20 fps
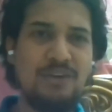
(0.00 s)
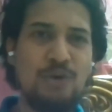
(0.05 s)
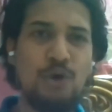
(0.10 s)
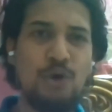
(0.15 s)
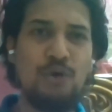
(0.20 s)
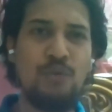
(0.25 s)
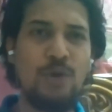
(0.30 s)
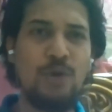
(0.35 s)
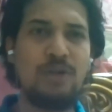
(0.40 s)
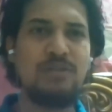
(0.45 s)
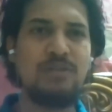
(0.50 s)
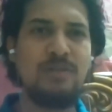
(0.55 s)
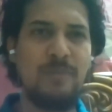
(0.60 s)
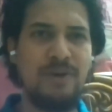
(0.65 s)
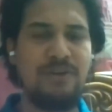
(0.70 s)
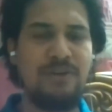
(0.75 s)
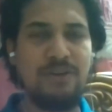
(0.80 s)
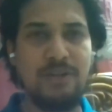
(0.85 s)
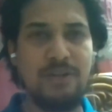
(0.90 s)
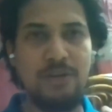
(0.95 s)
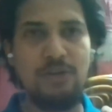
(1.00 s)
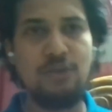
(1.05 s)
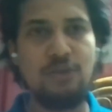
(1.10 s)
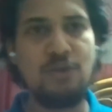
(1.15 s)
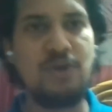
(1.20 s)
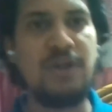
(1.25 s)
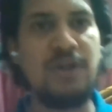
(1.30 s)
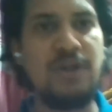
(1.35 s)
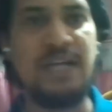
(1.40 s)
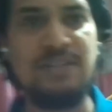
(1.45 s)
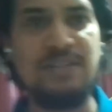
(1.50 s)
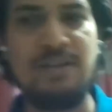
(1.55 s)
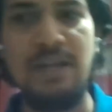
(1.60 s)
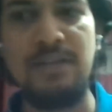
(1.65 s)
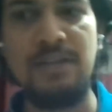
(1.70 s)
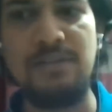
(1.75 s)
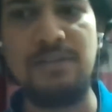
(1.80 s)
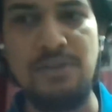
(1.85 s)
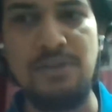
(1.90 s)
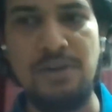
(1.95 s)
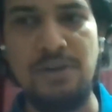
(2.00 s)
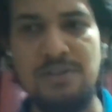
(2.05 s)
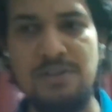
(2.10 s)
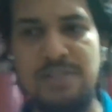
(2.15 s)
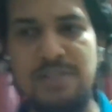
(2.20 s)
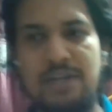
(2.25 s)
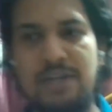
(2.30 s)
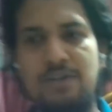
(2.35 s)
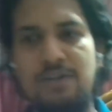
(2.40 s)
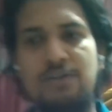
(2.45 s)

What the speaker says: or what is the metric that you don't nationalize a certain sector.